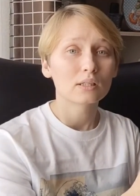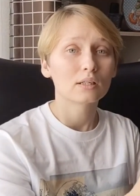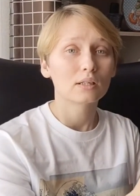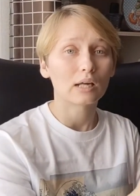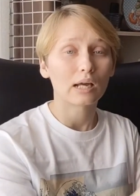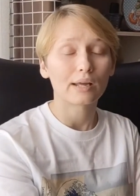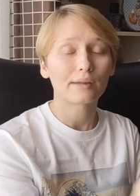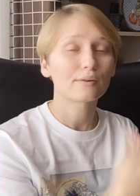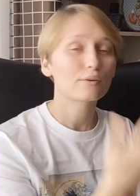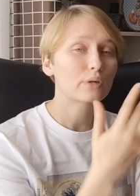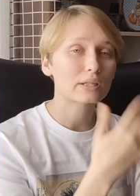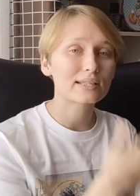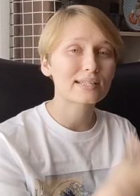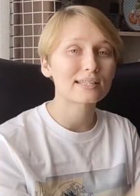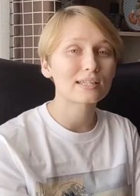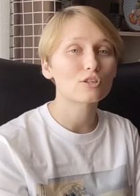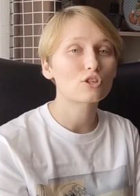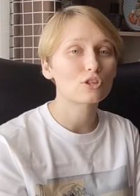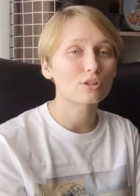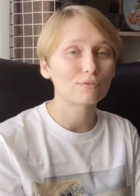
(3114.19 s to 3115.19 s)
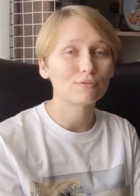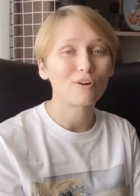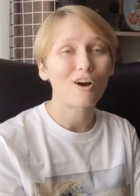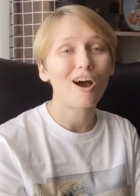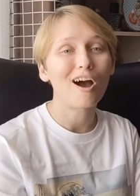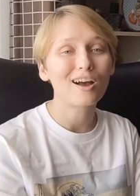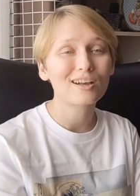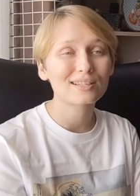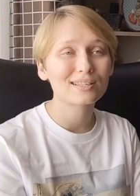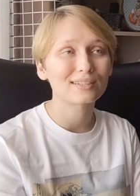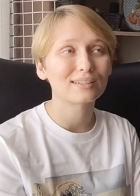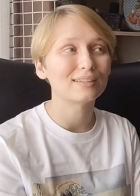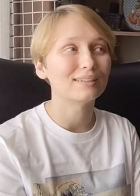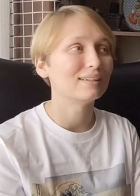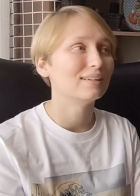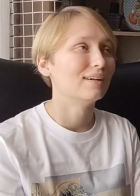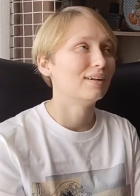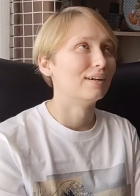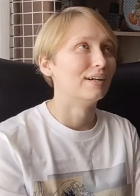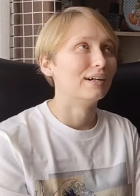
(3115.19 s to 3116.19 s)
and you can stitch the fox, and
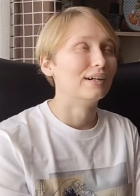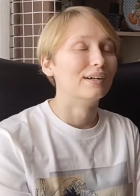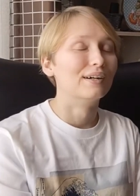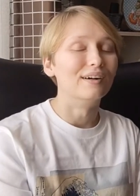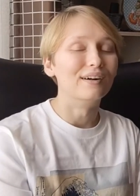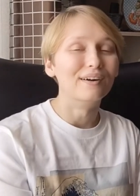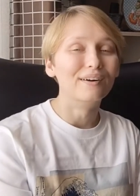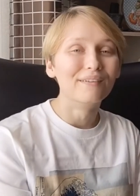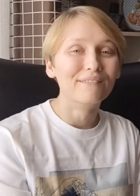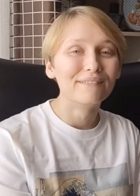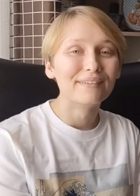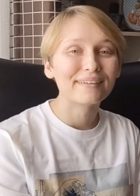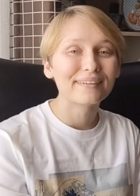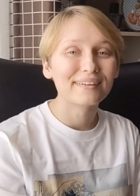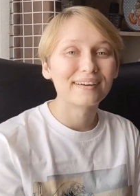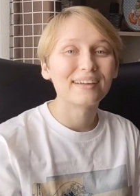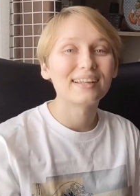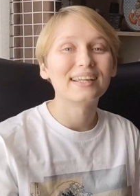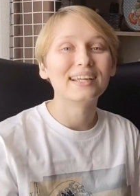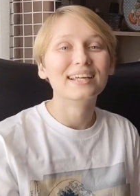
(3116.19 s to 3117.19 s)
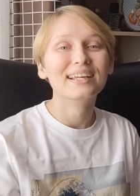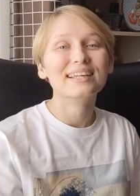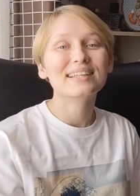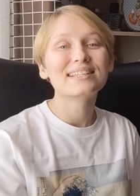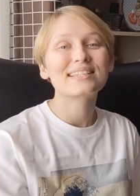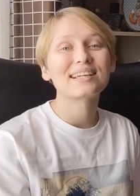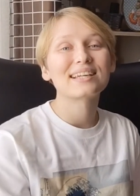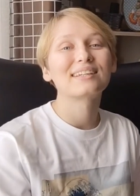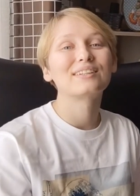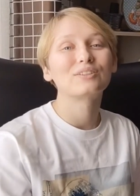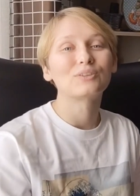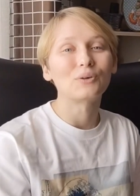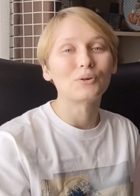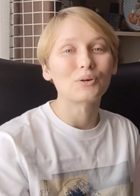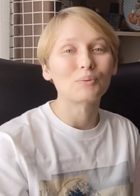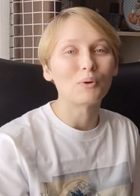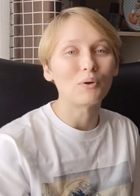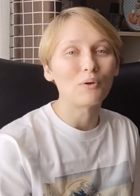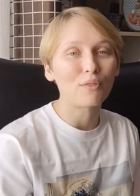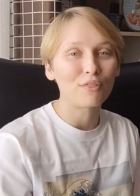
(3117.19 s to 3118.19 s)
oh my god, it's adorable.